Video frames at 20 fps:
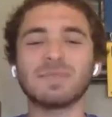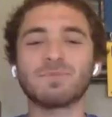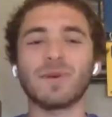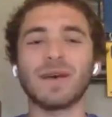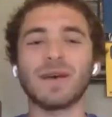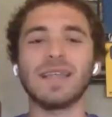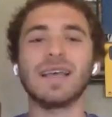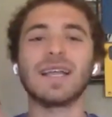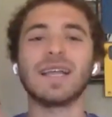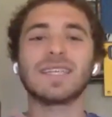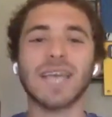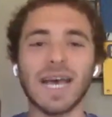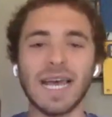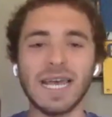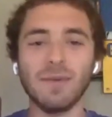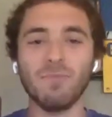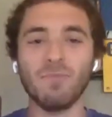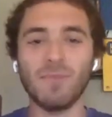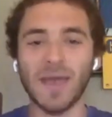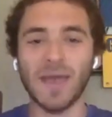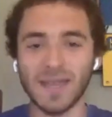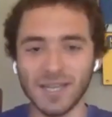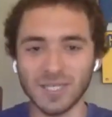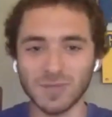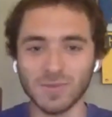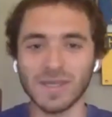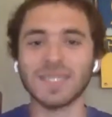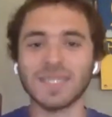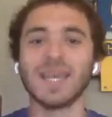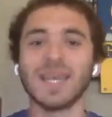this, but time
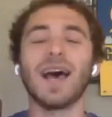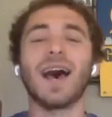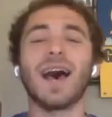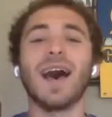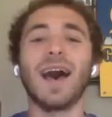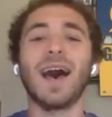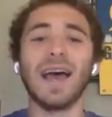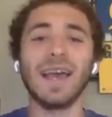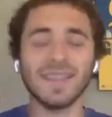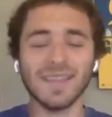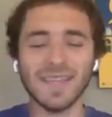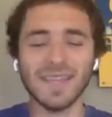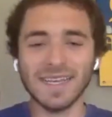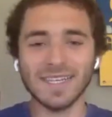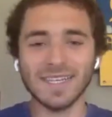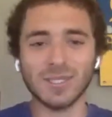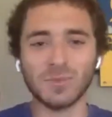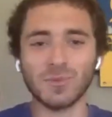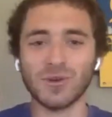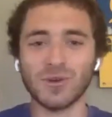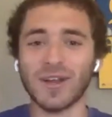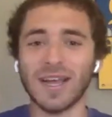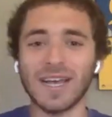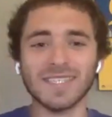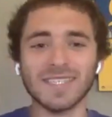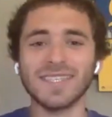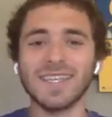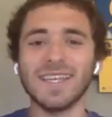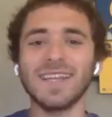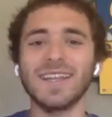management. I like to
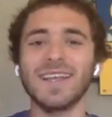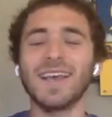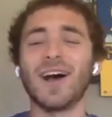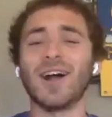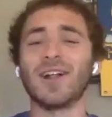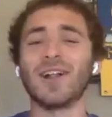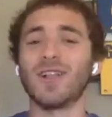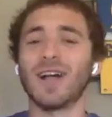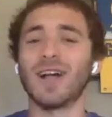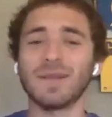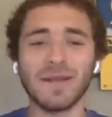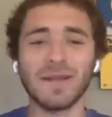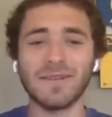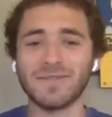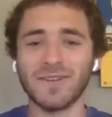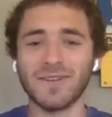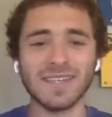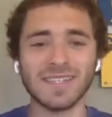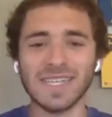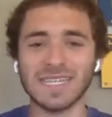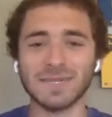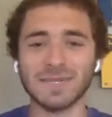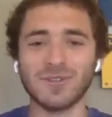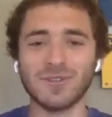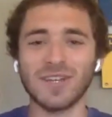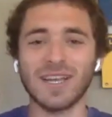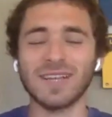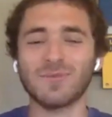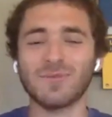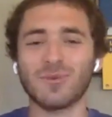procrastinate. A lot of my friends like to
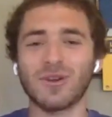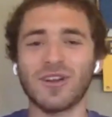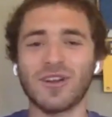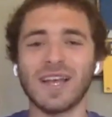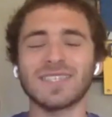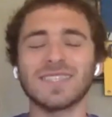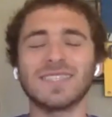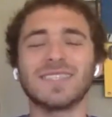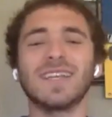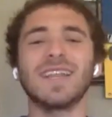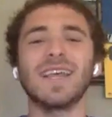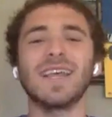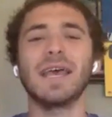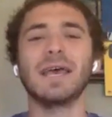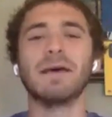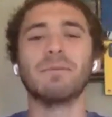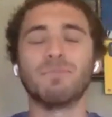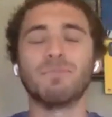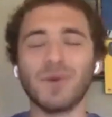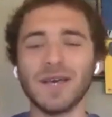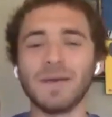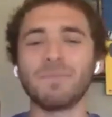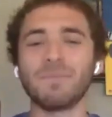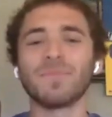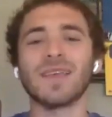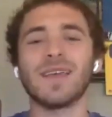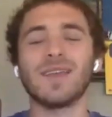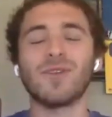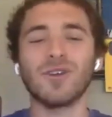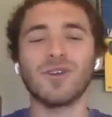procrastinate, but
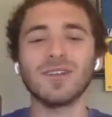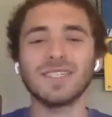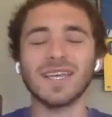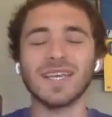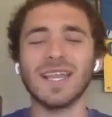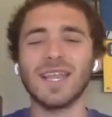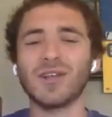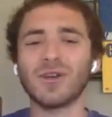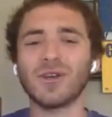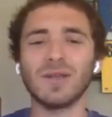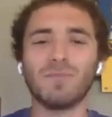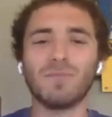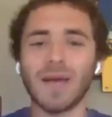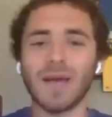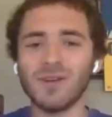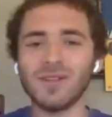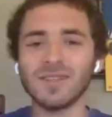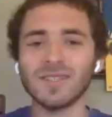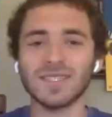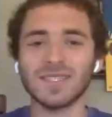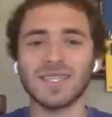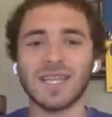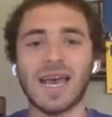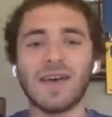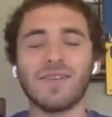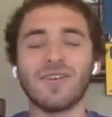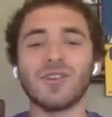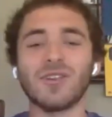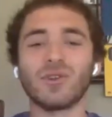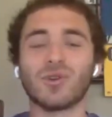in order to get a good balance, is to
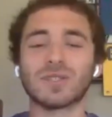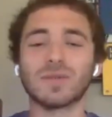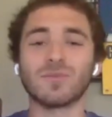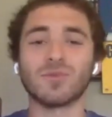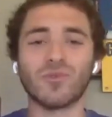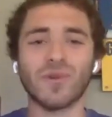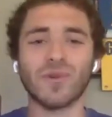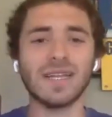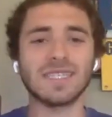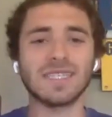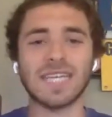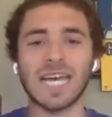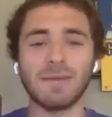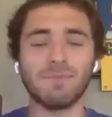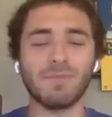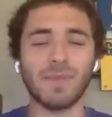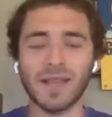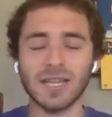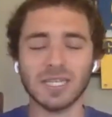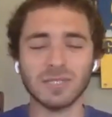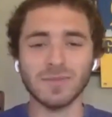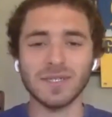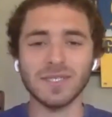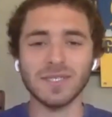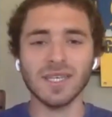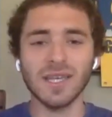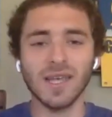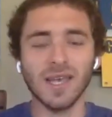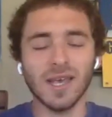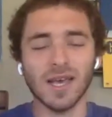have a, some great time
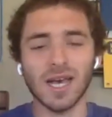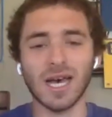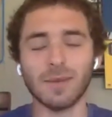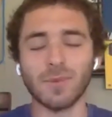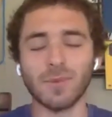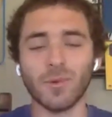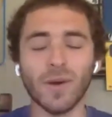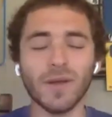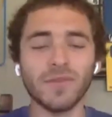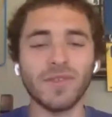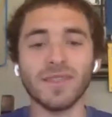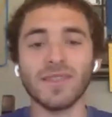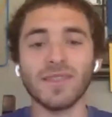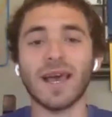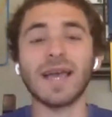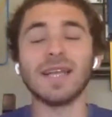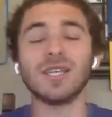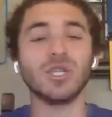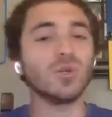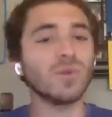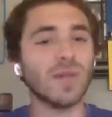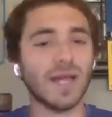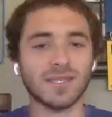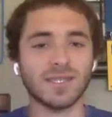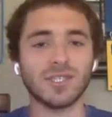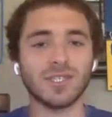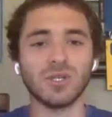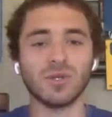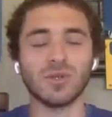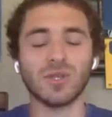management. Um, one thing that I do
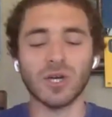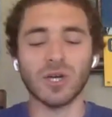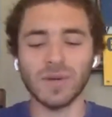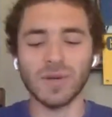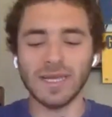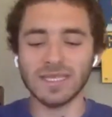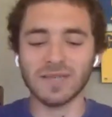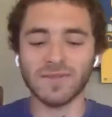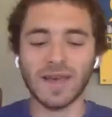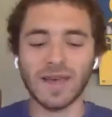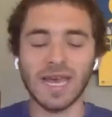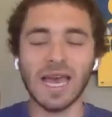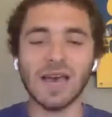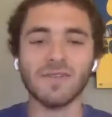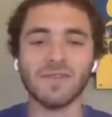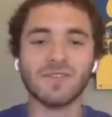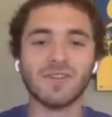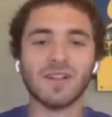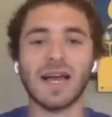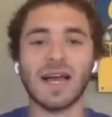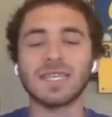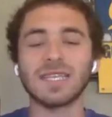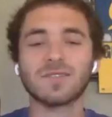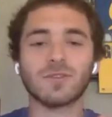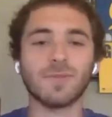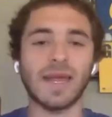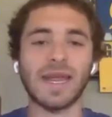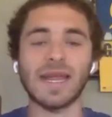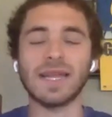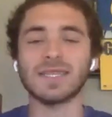like to do though is if I have class
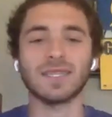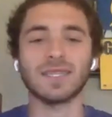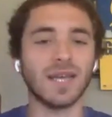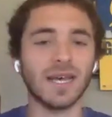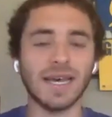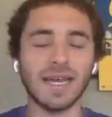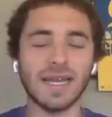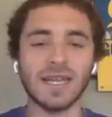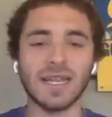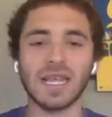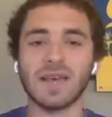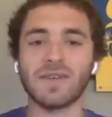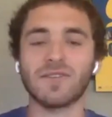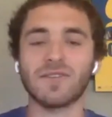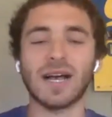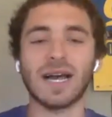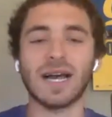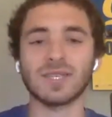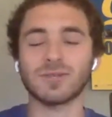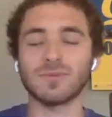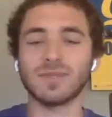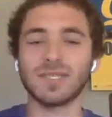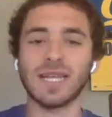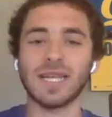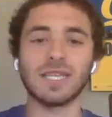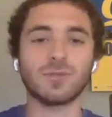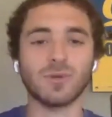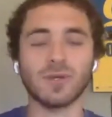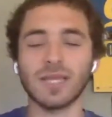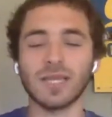from eight to nine and I have class from
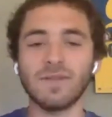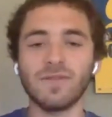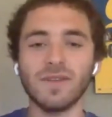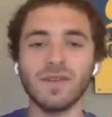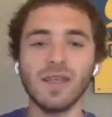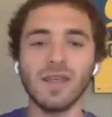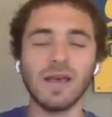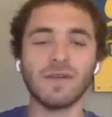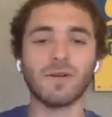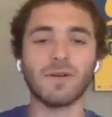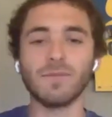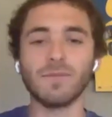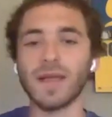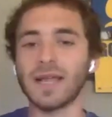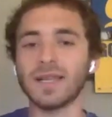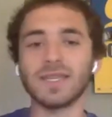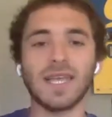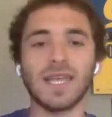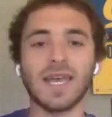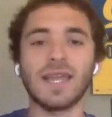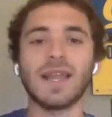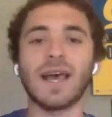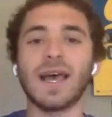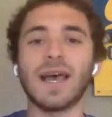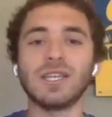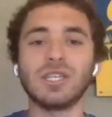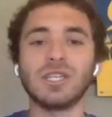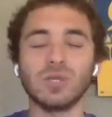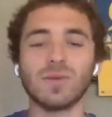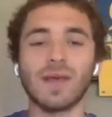10 to 11, from nine to 10,
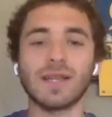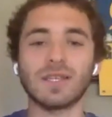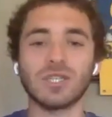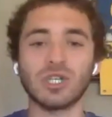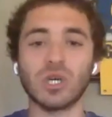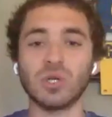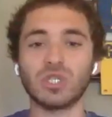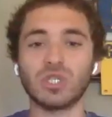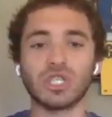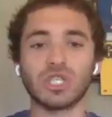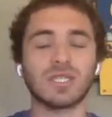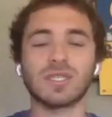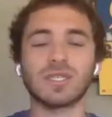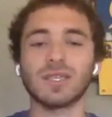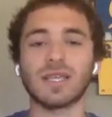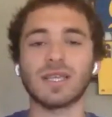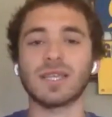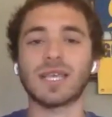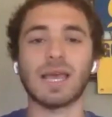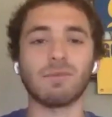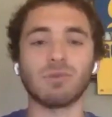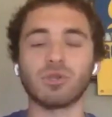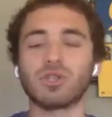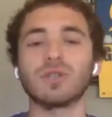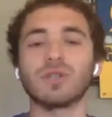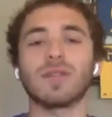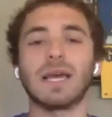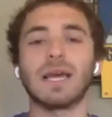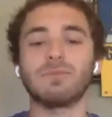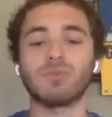I do like to go just to like the
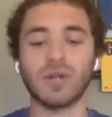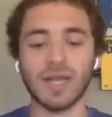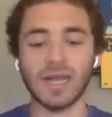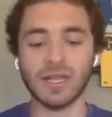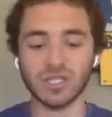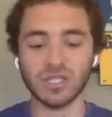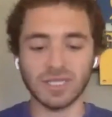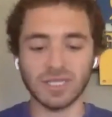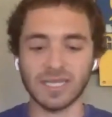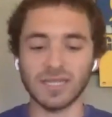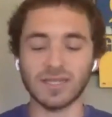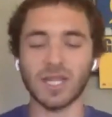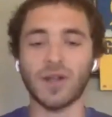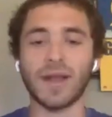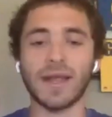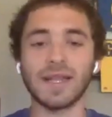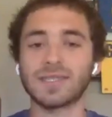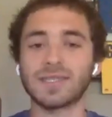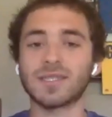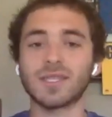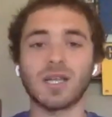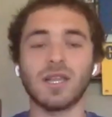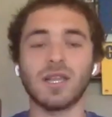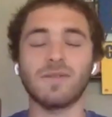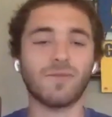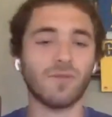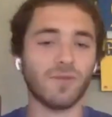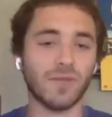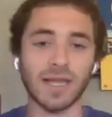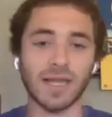chemistry library and just sit there and
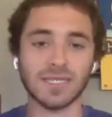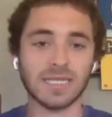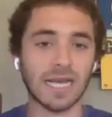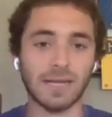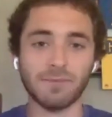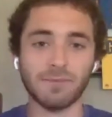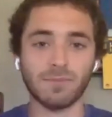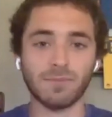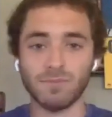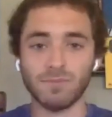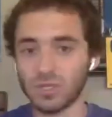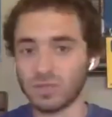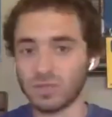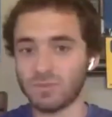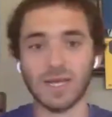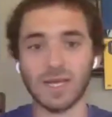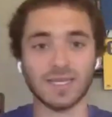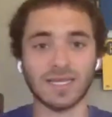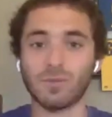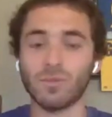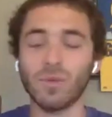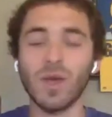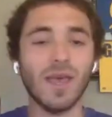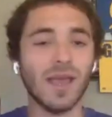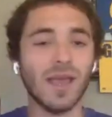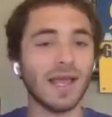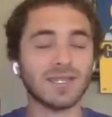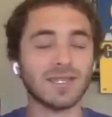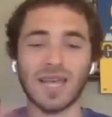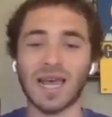study for that time just because I
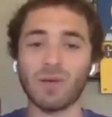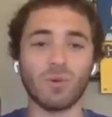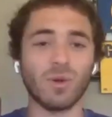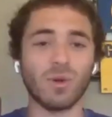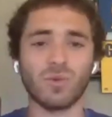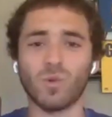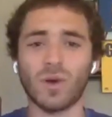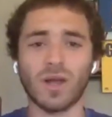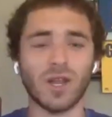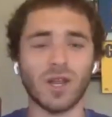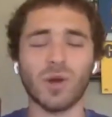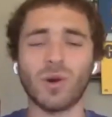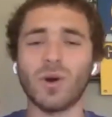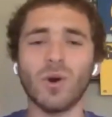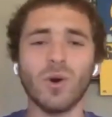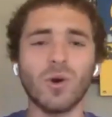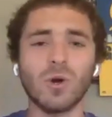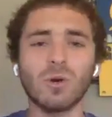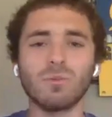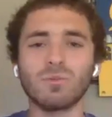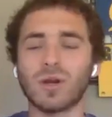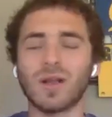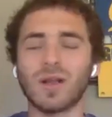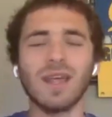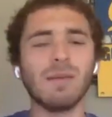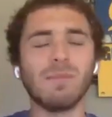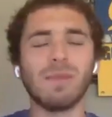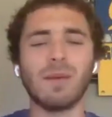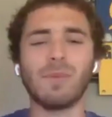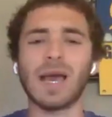it's I wouldn't want to go home, or
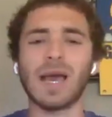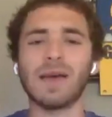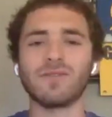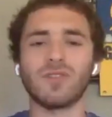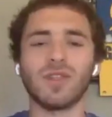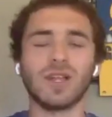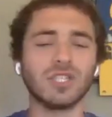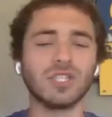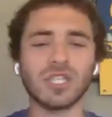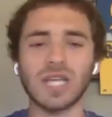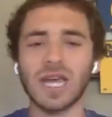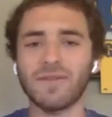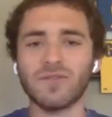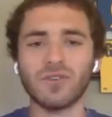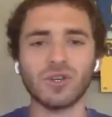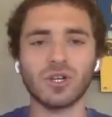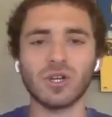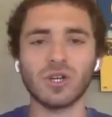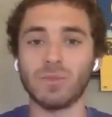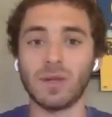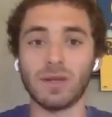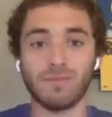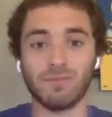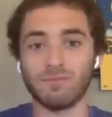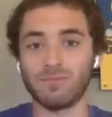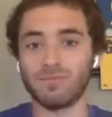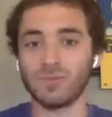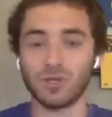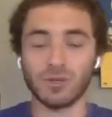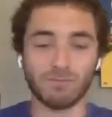maybe I have lunch after, or
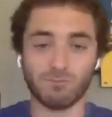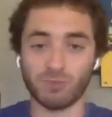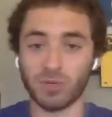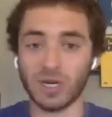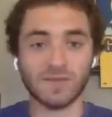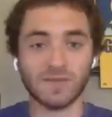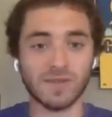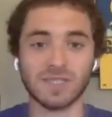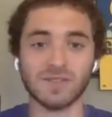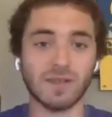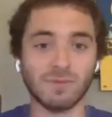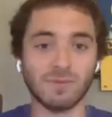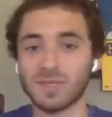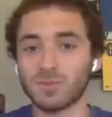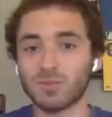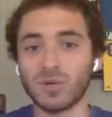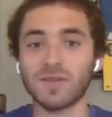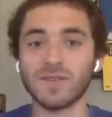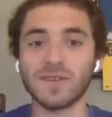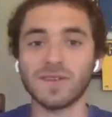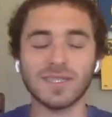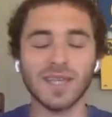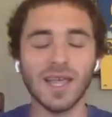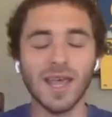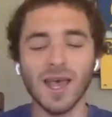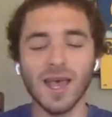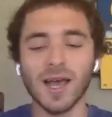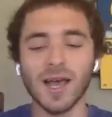or breakfast if I miss breakfast.